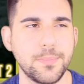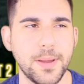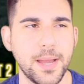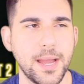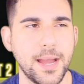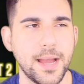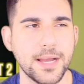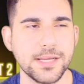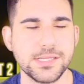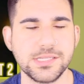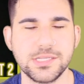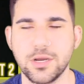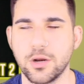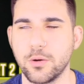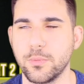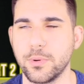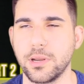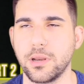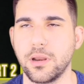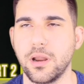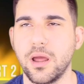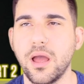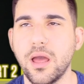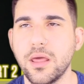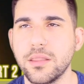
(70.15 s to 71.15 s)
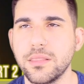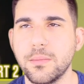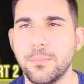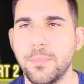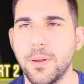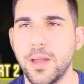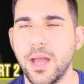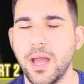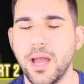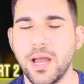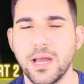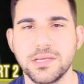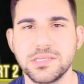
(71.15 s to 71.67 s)
past? Are we not in the
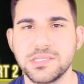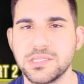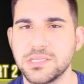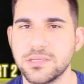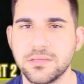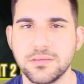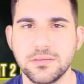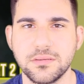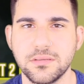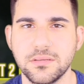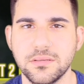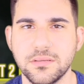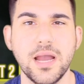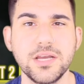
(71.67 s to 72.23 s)
past?